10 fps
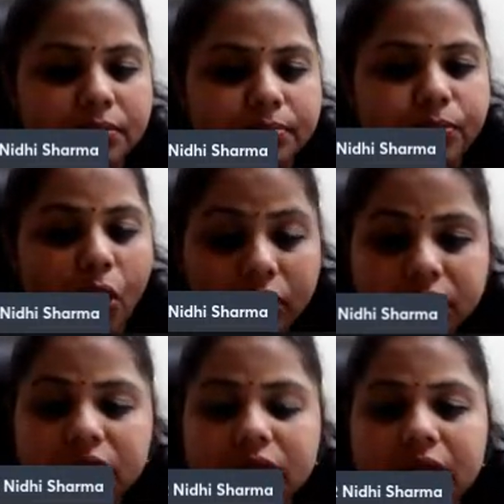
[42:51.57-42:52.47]

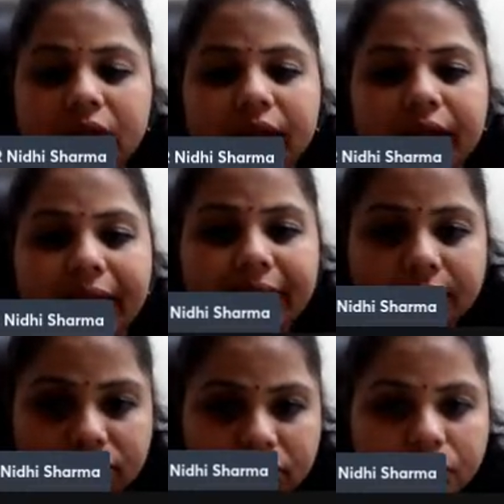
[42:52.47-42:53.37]
portal, and
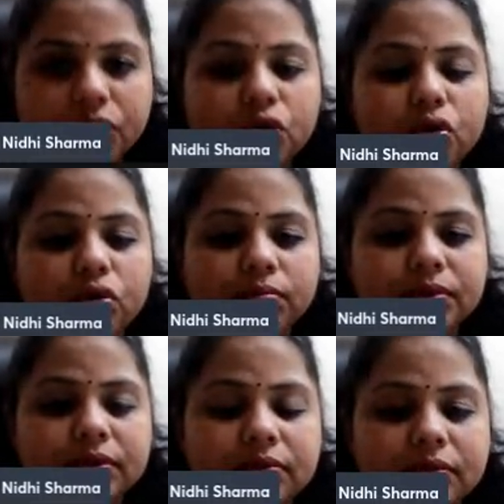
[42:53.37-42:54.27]

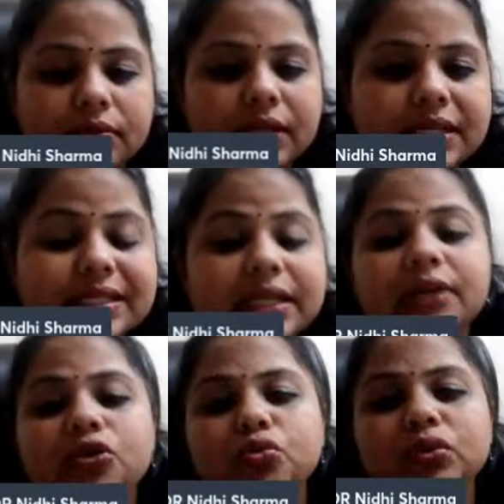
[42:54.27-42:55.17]

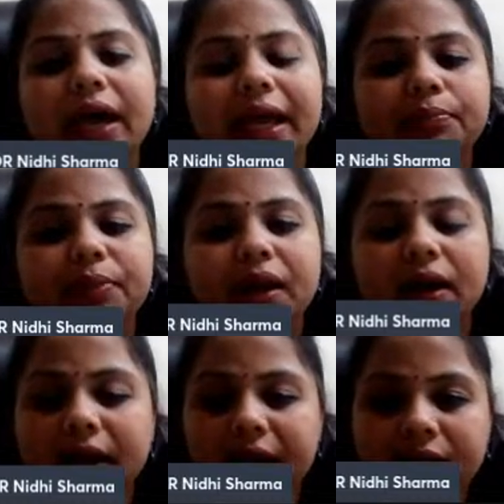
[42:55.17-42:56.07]
listening to the
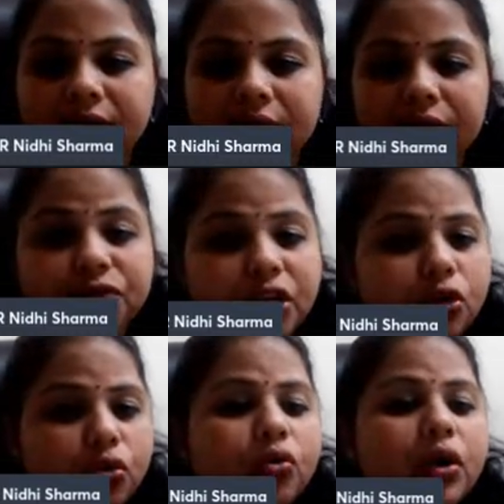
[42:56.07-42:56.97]
IPR, and if they
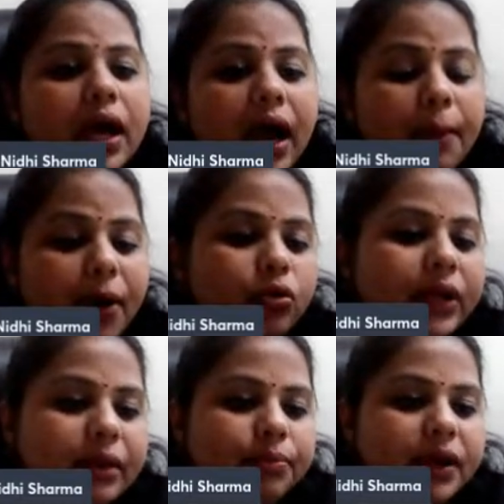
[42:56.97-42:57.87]
know about
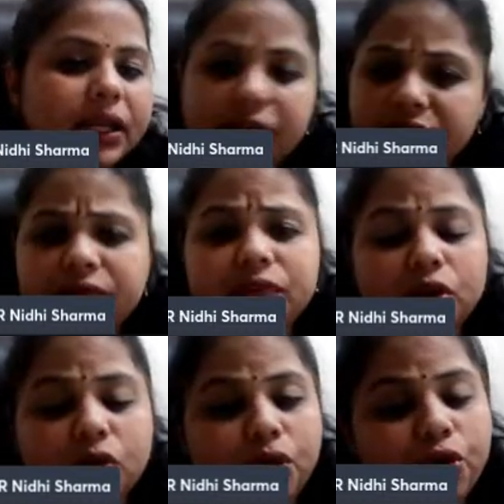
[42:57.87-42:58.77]
IPR, even if they
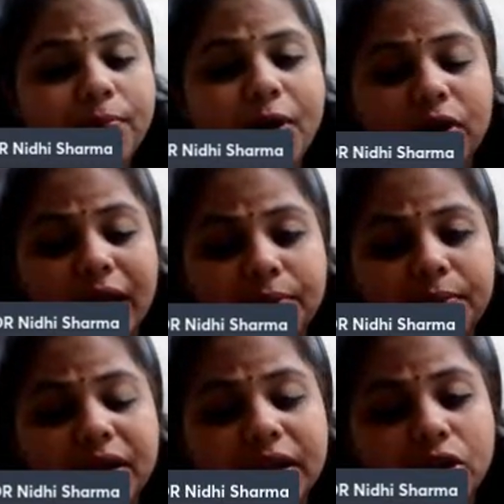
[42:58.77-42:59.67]
don't know about
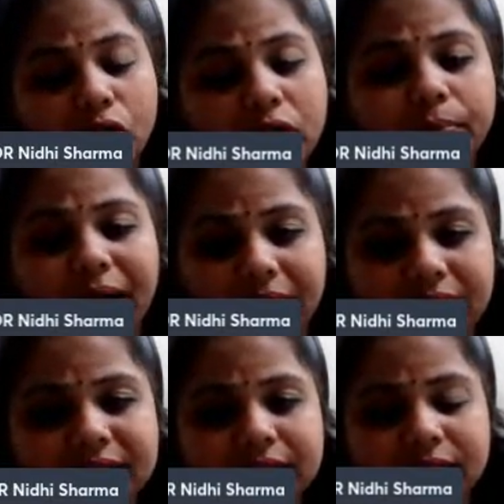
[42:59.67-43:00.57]
IPR, they are not a
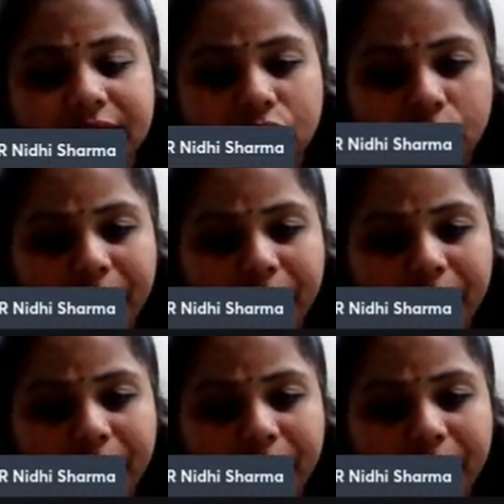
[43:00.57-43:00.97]
practice, they are not